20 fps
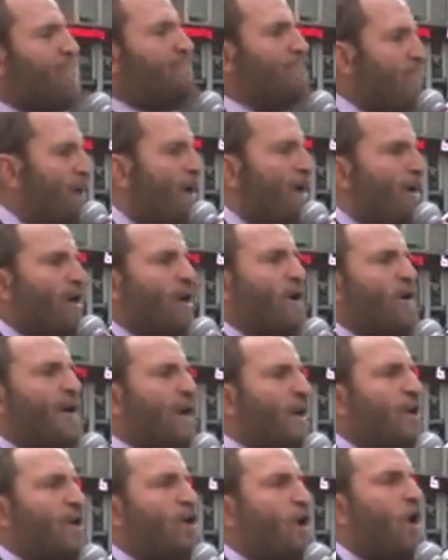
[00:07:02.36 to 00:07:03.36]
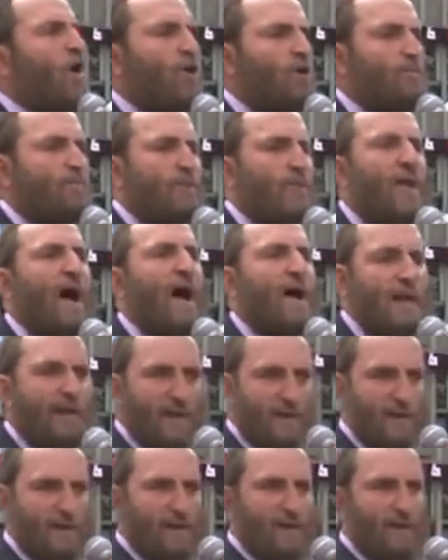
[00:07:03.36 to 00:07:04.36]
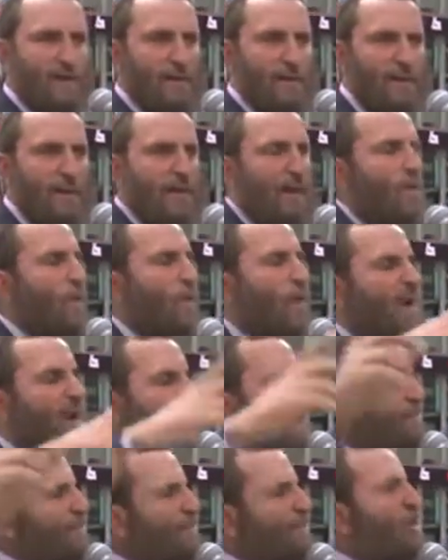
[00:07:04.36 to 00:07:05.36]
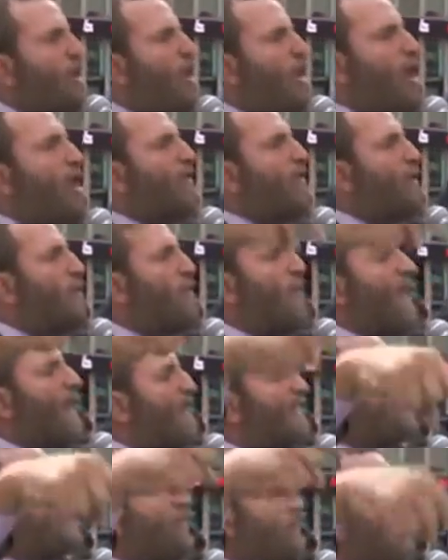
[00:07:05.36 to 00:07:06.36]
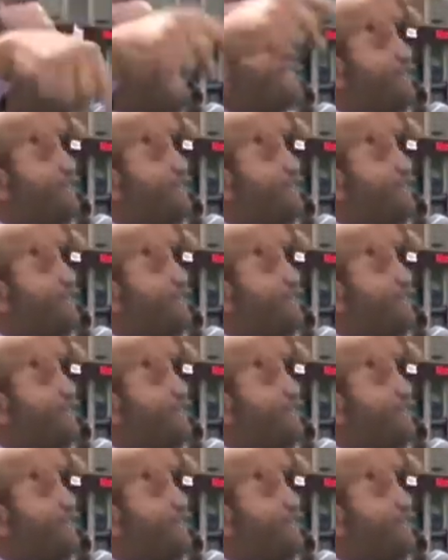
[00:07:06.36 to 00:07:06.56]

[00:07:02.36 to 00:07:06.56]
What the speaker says: murder in cold blood? What happened to all the rights that we